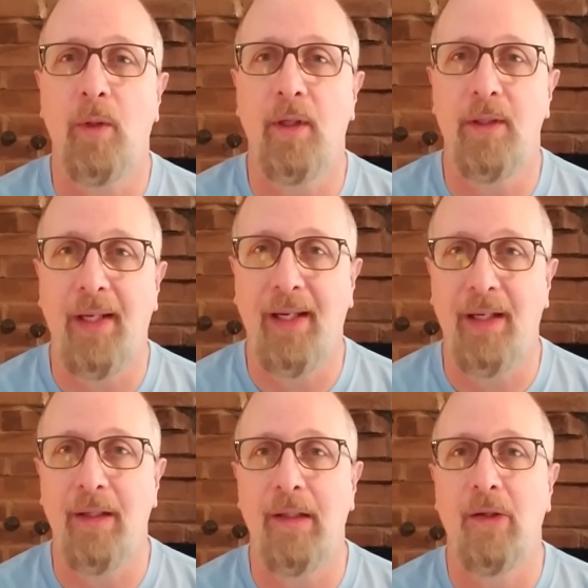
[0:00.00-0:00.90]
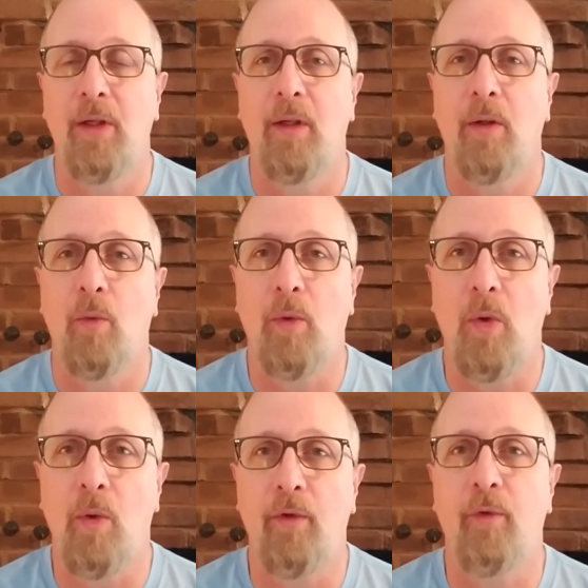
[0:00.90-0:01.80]
attained
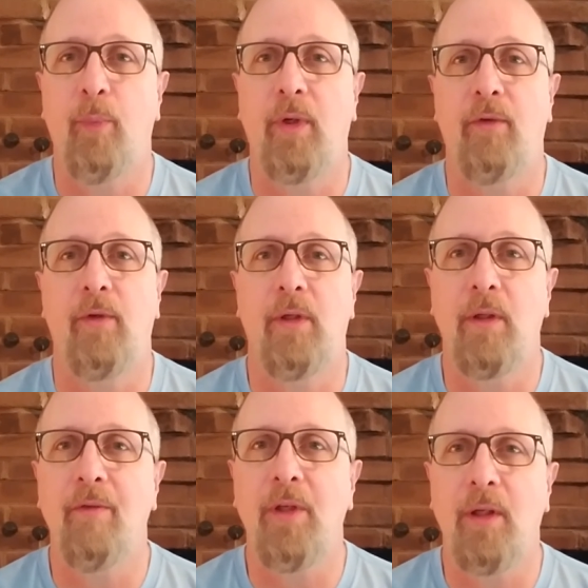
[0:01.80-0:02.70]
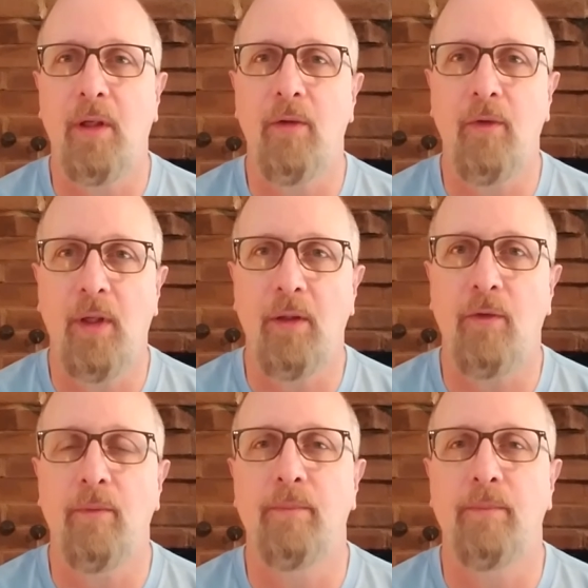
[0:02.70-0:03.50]
role as the President of the United States.